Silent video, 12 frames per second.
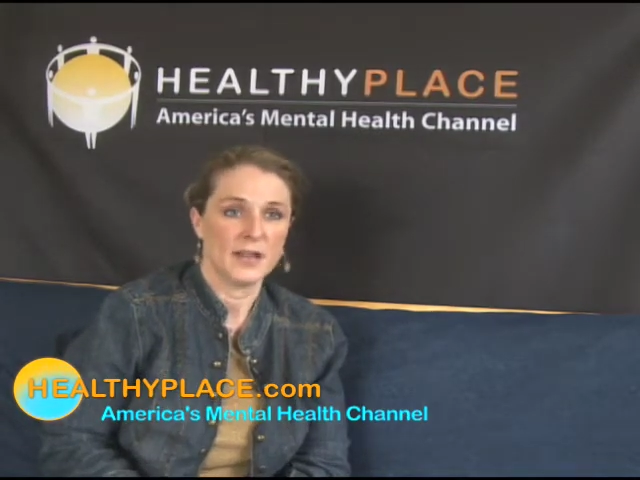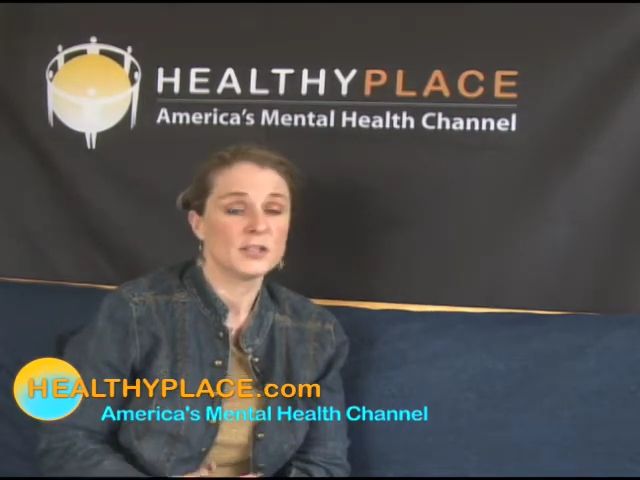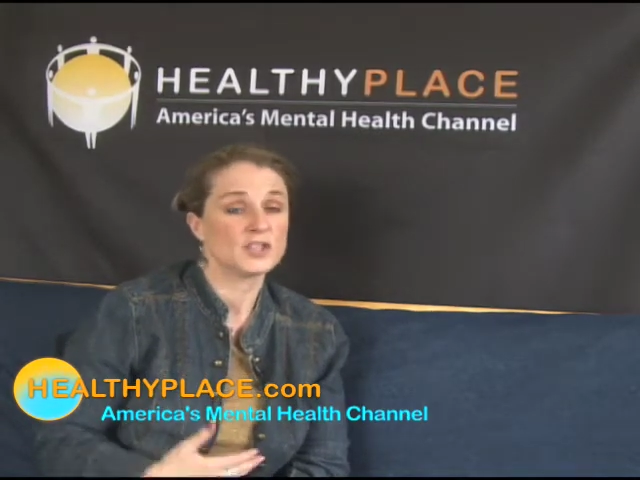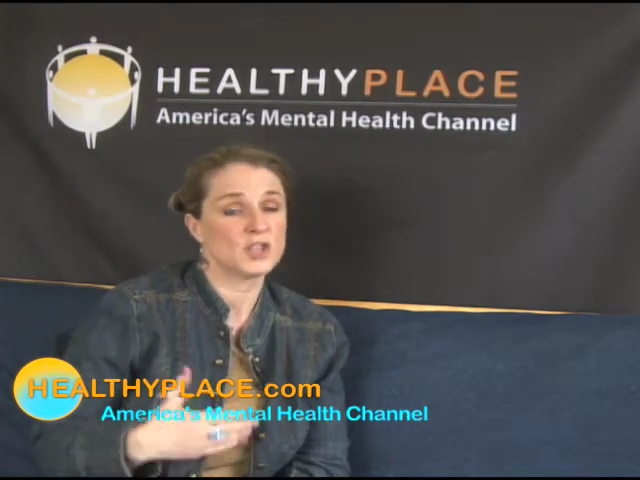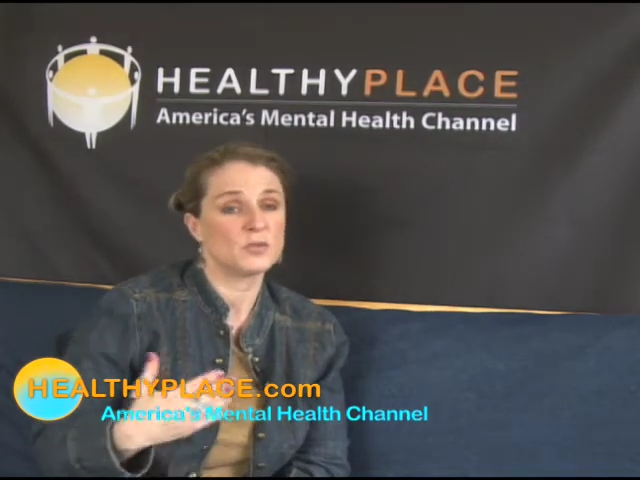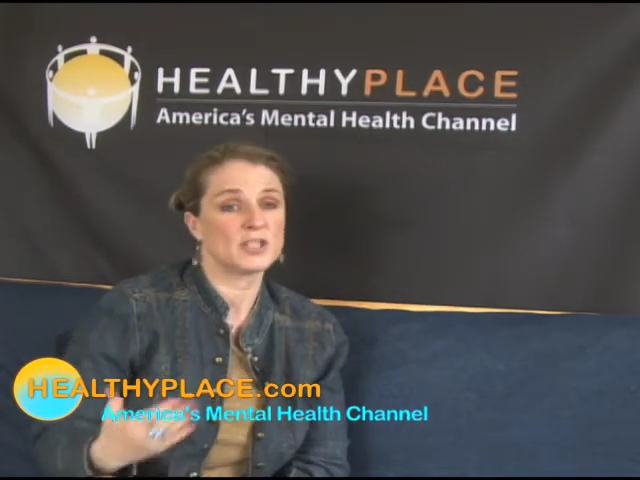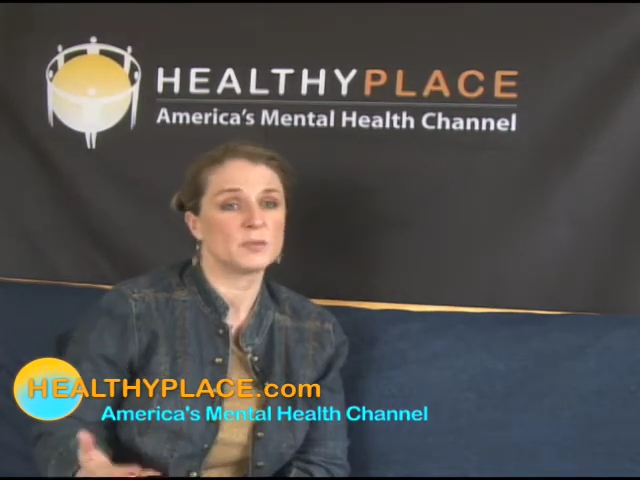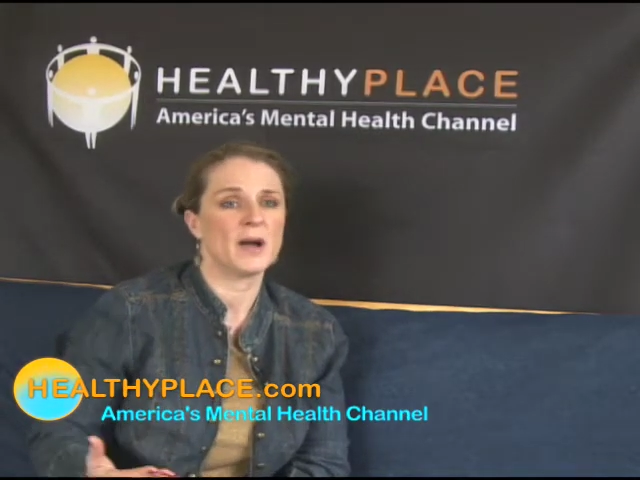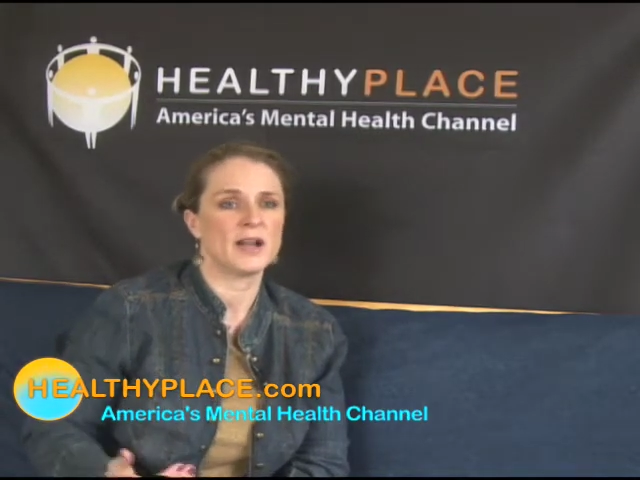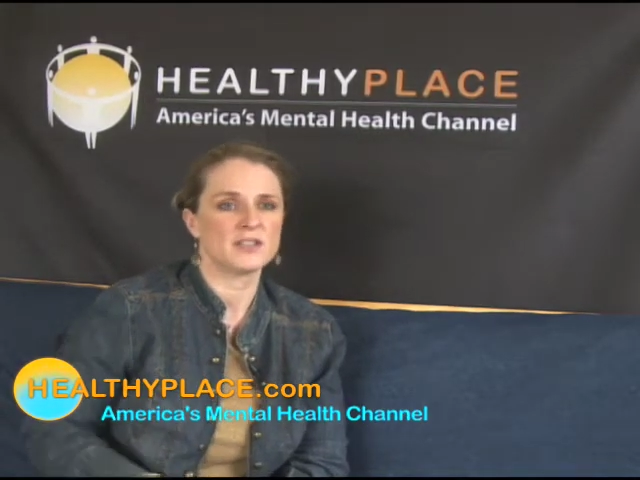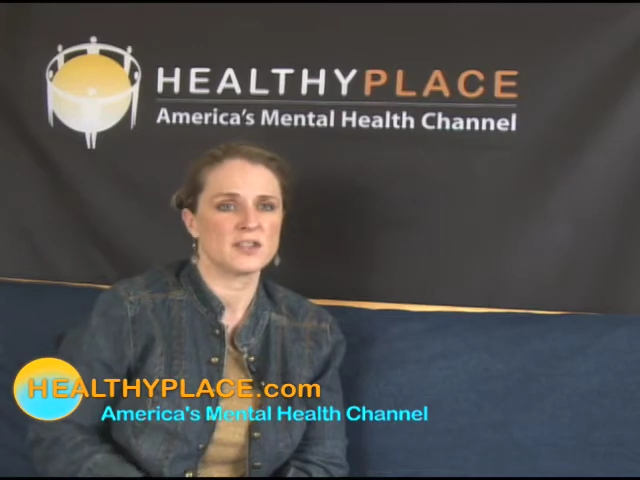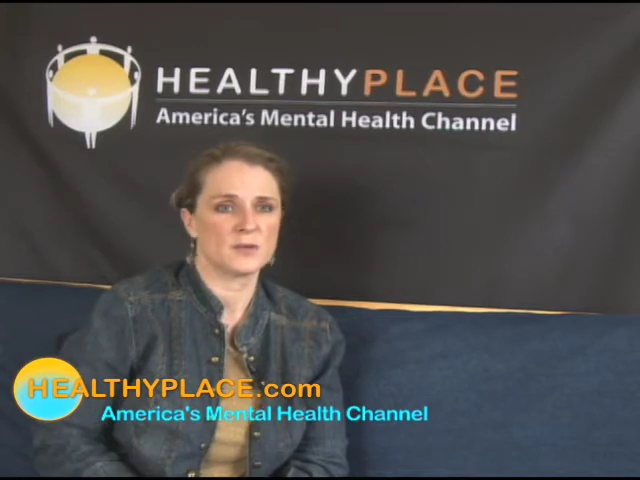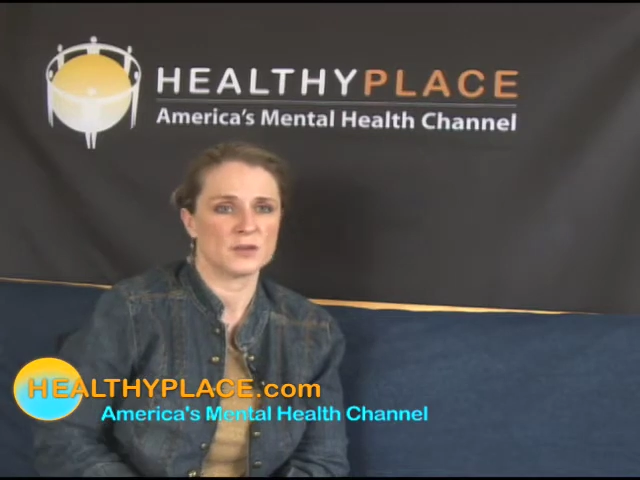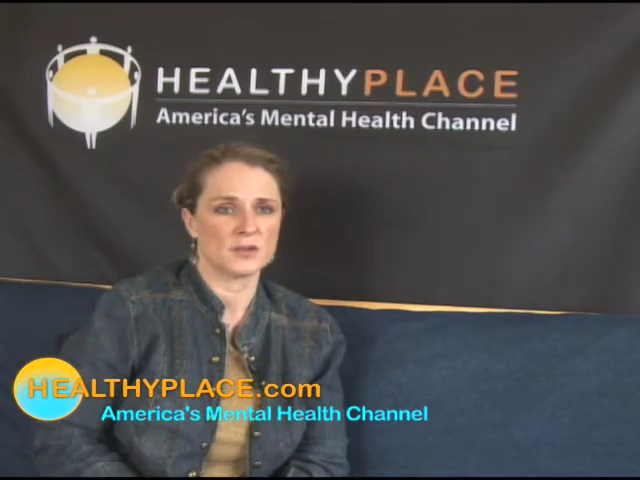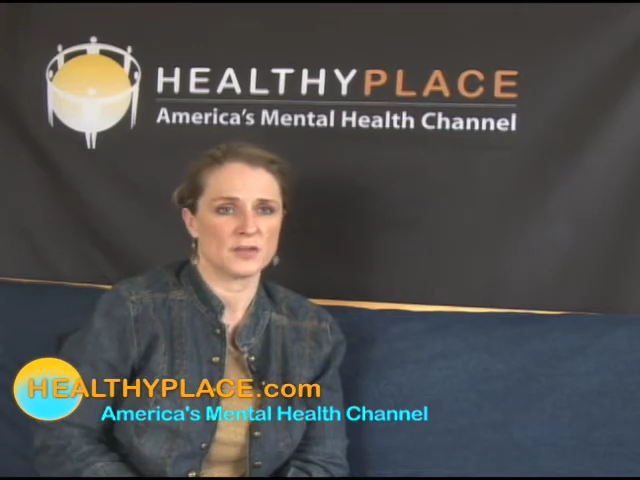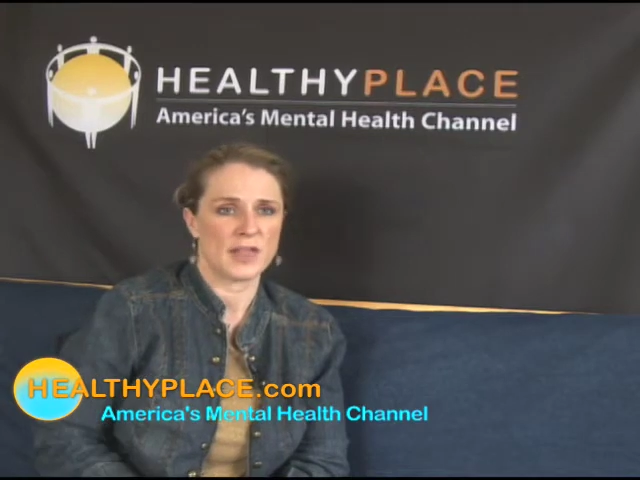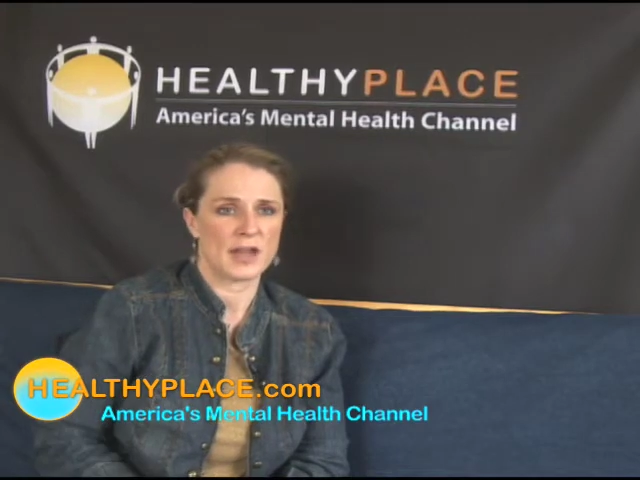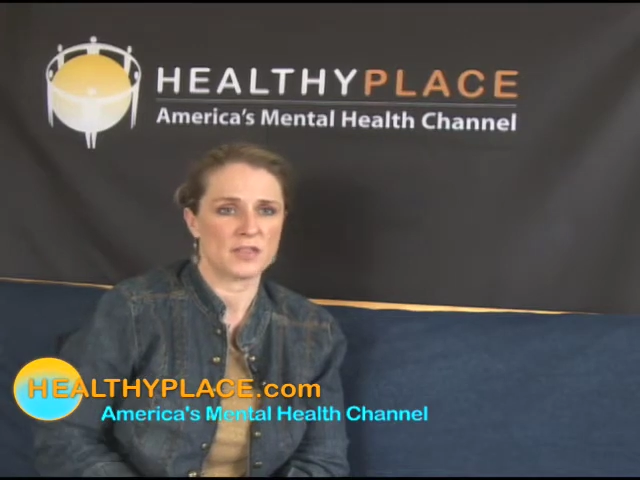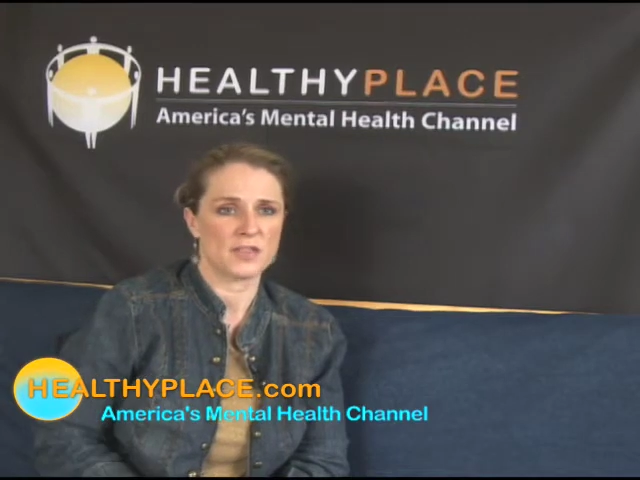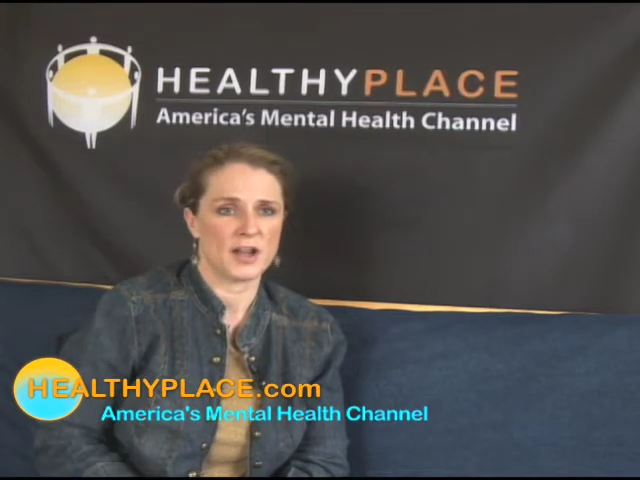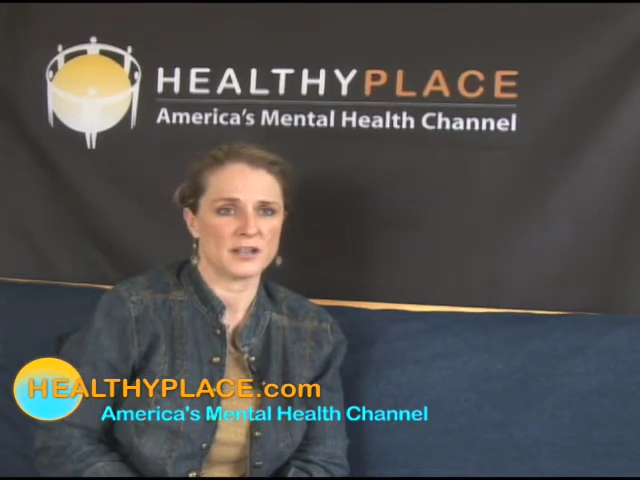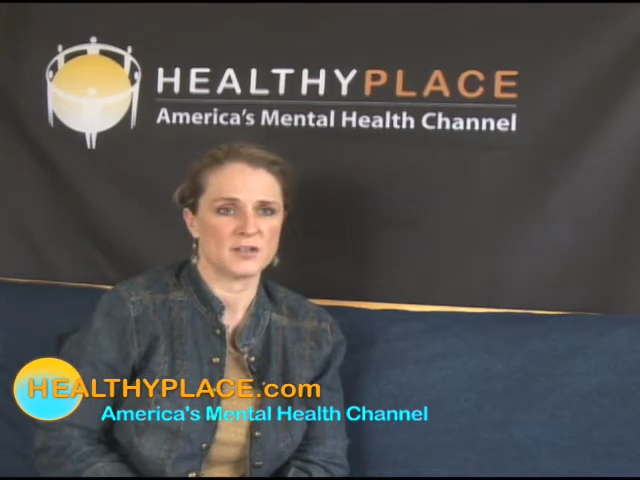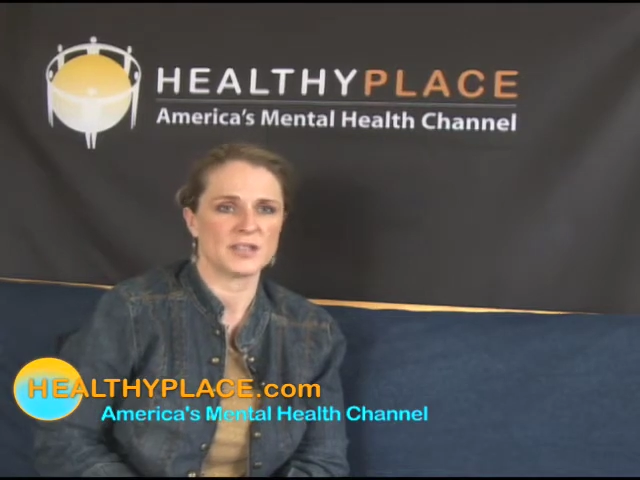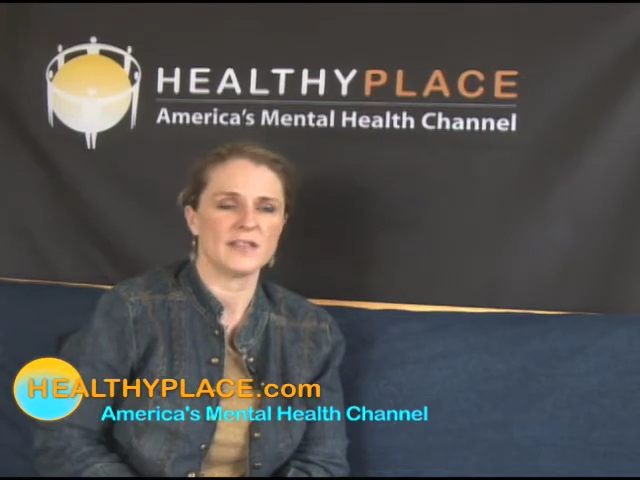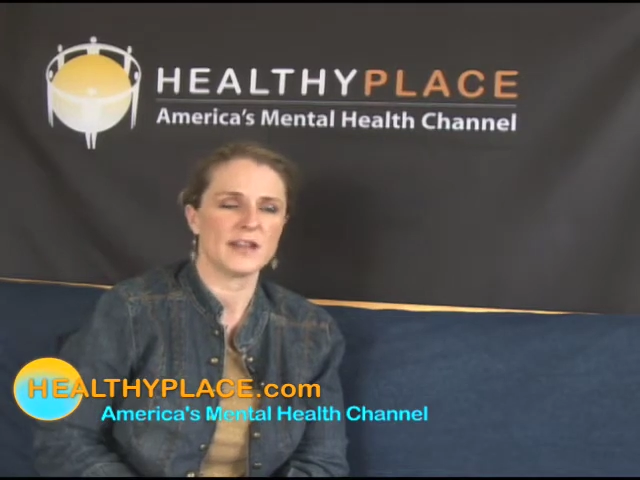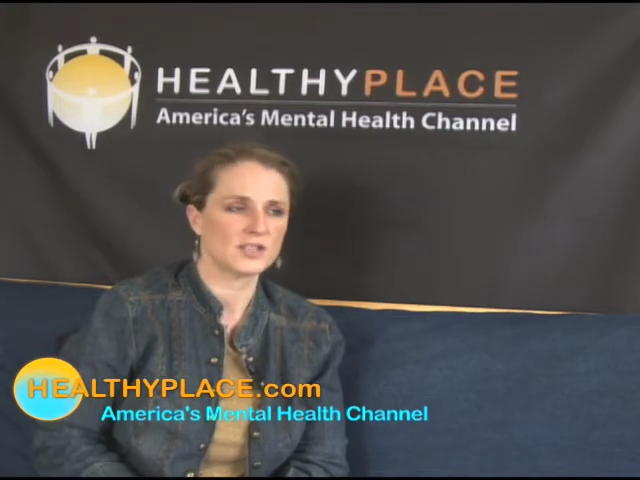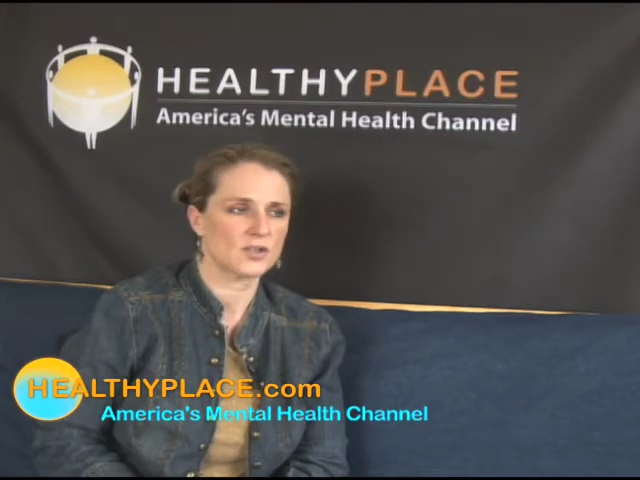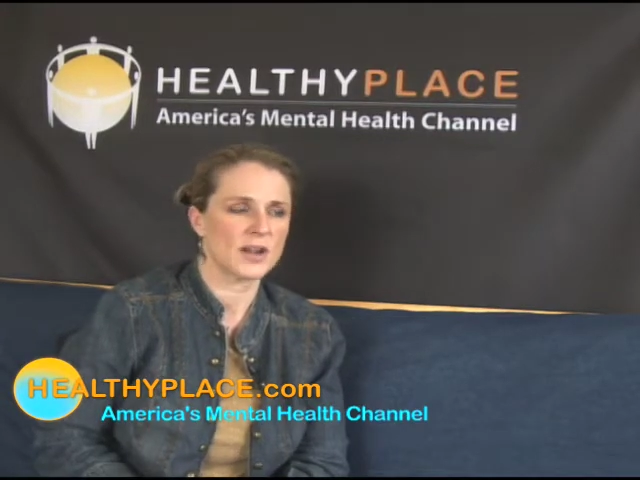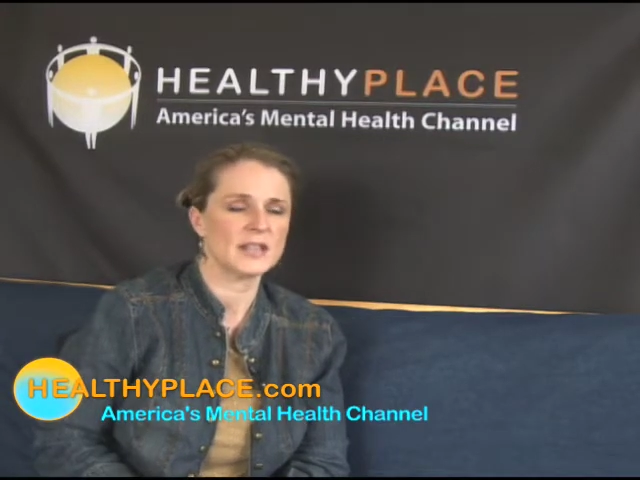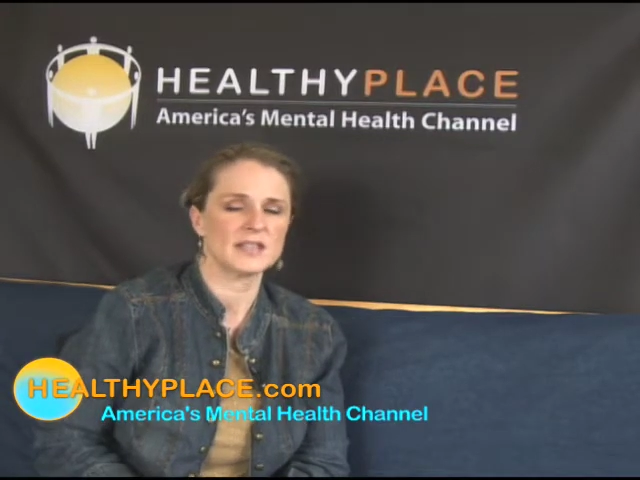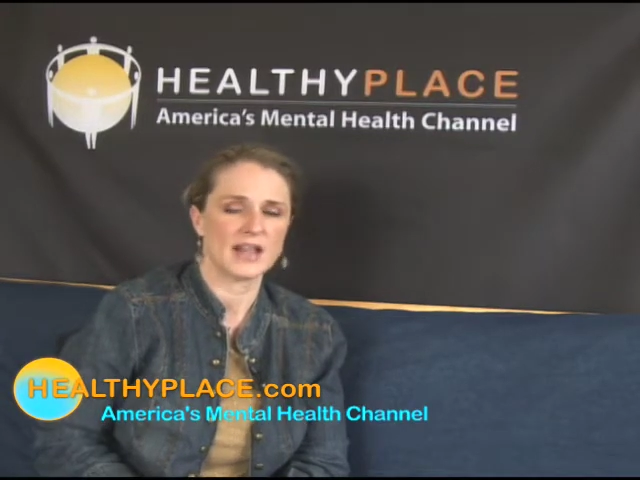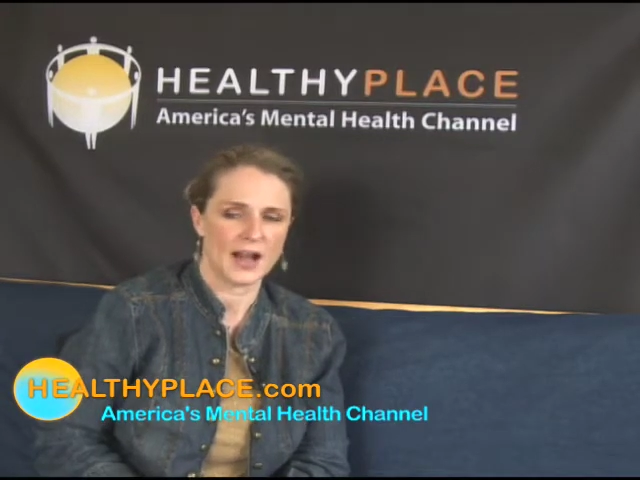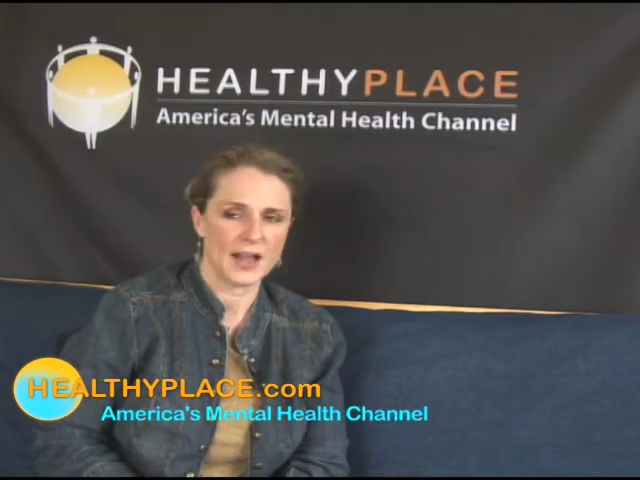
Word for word: So you respond to your, your, that thought and you say, that's crazy.